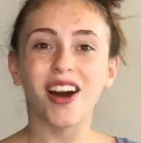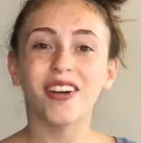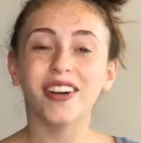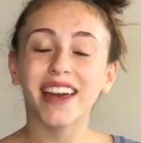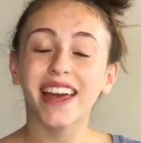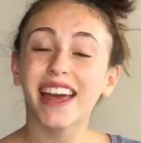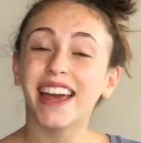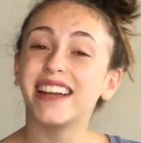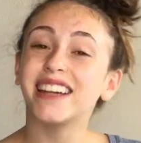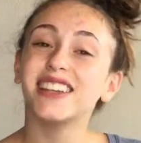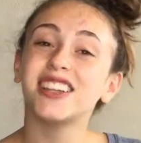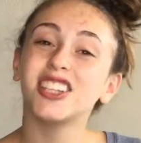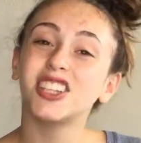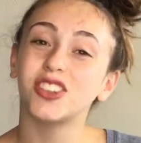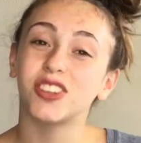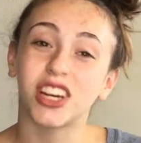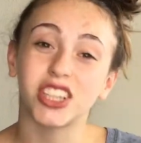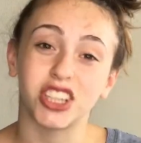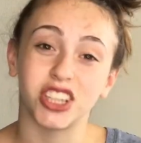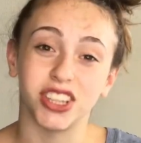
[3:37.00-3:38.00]
Okay, into the
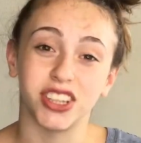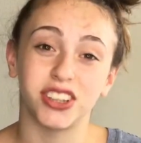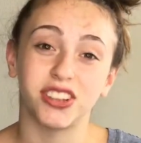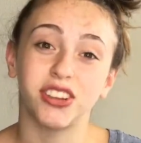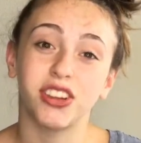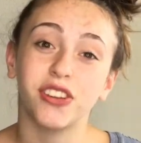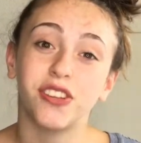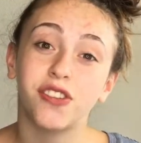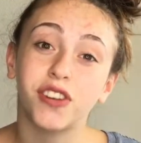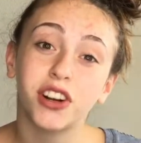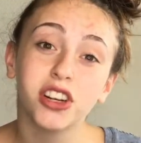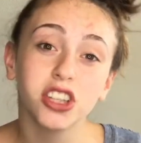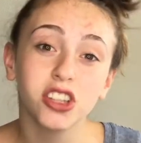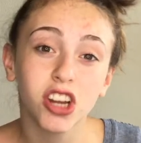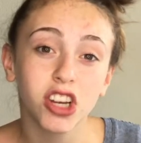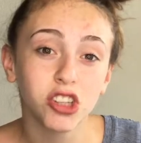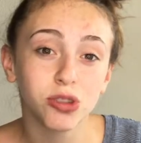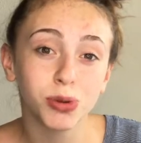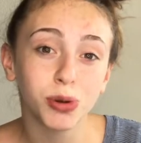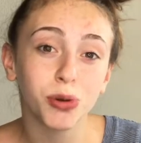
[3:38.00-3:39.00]
stretches. So the first
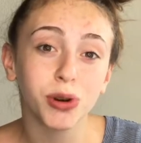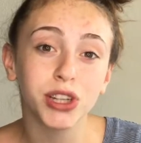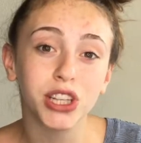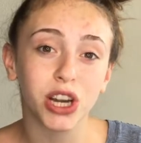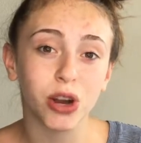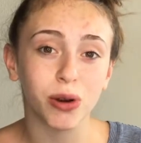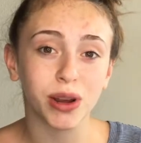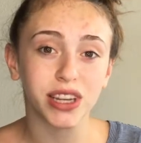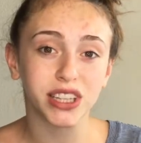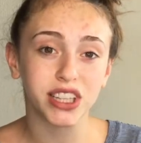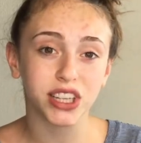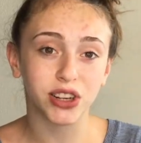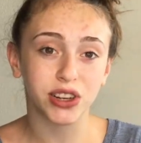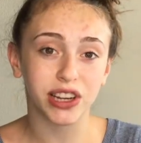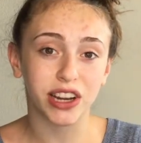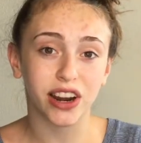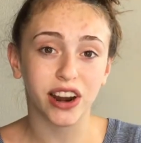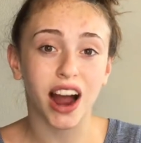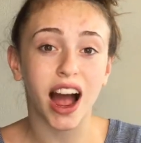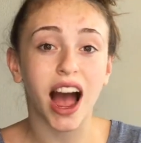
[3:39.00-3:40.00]
stretch we're going to go into
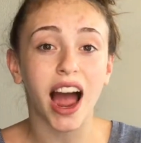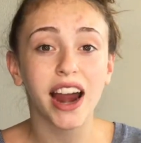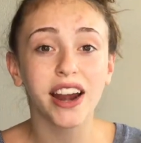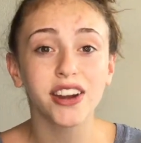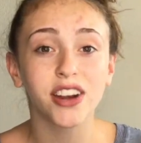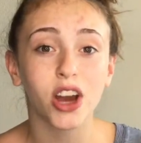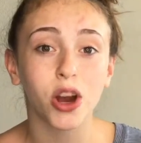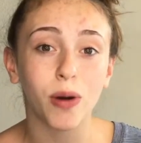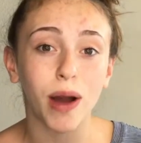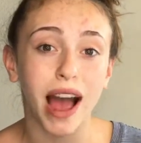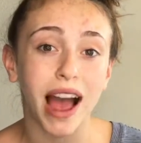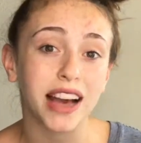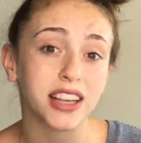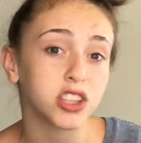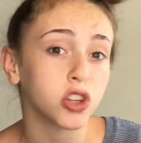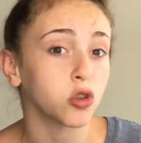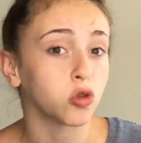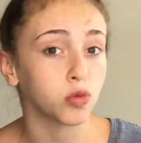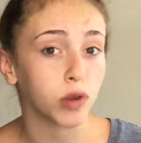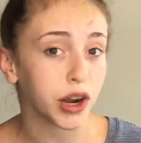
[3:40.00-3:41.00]
here, I know as
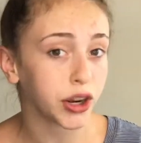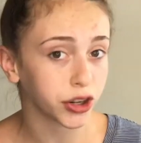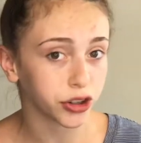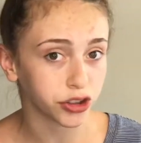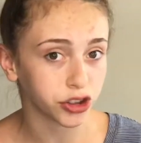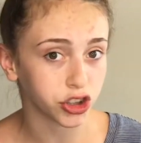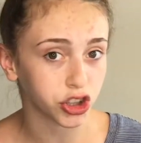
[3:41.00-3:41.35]
runner's